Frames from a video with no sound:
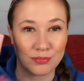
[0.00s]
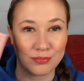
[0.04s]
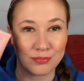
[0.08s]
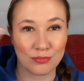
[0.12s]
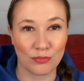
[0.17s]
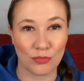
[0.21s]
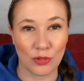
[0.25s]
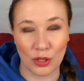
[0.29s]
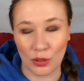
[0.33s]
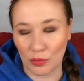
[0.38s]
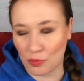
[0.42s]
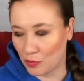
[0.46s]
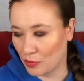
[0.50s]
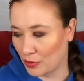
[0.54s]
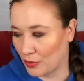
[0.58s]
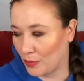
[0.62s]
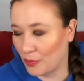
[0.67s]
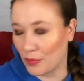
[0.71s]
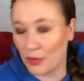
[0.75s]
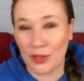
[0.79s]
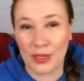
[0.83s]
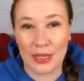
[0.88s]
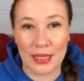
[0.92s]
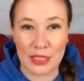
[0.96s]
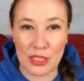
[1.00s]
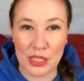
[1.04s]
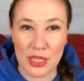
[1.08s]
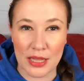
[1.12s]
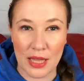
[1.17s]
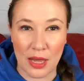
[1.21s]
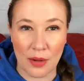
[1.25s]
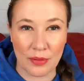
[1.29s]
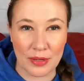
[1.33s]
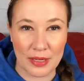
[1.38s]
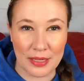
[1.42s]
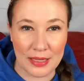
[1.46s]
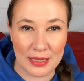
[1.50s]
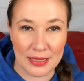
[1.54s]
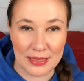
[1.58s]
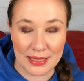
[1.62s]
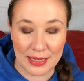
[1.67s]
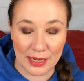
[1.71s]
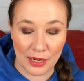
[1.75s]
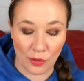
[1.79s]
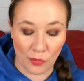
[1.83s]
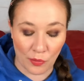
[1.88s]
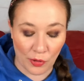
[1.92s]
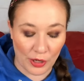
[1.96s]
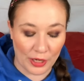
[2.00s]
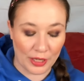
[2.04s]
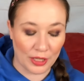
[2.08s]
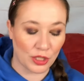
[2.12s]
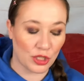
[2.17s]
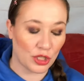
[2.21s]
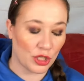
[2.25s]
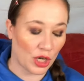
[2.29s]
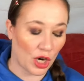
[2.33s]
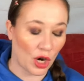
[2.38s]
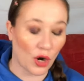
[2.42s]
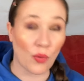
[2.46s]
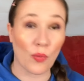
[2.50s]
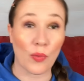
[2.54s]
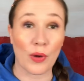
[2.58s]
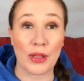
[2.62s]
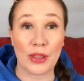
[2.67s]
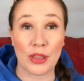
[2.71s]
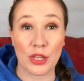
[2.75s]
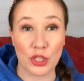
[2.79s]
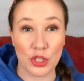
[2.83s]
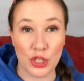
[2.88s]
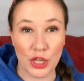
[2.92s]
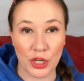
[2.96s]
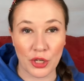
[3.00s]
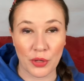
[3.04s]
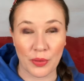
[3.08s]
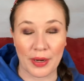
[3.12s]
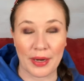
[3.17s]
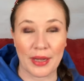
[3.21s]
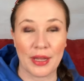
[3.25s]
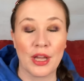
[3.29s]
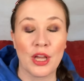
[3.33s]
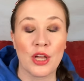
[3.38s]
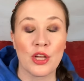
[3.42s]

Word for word: We'll, we'll get to that one in a second. We're going to start with January.